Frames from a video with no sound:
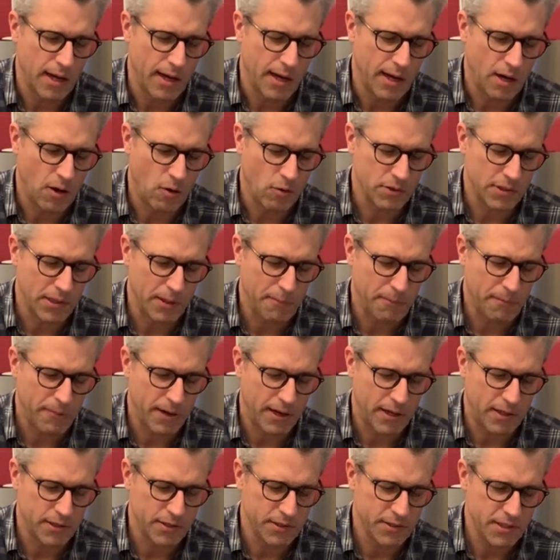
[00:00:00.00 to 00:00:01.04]
outer
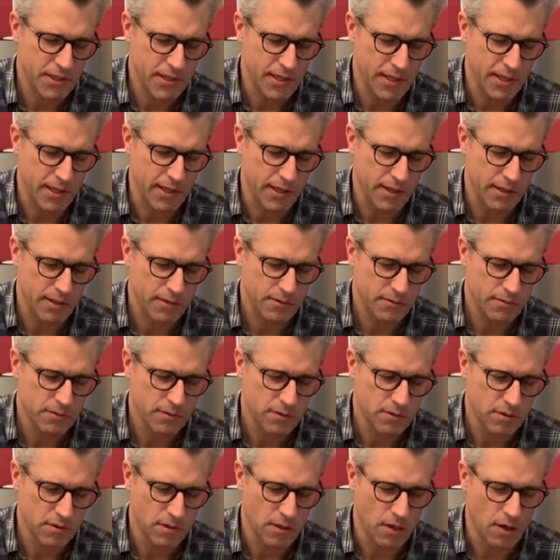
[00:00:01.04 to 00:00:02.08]
part here
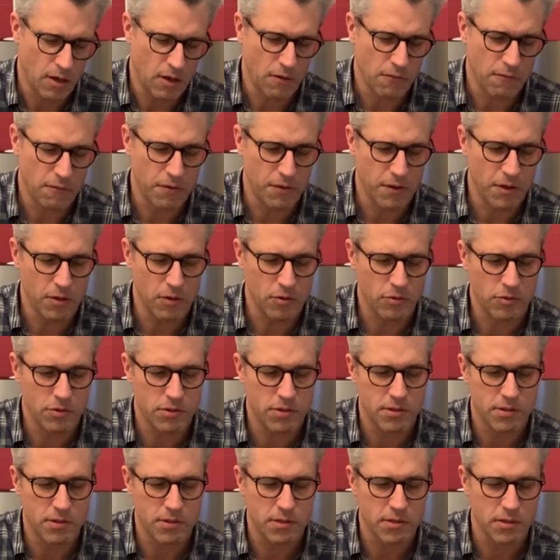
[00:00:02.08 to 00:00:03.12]
of
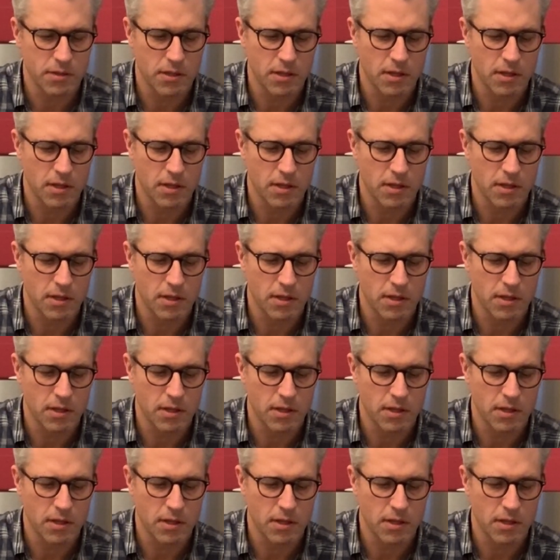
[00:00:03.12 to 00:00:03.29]
those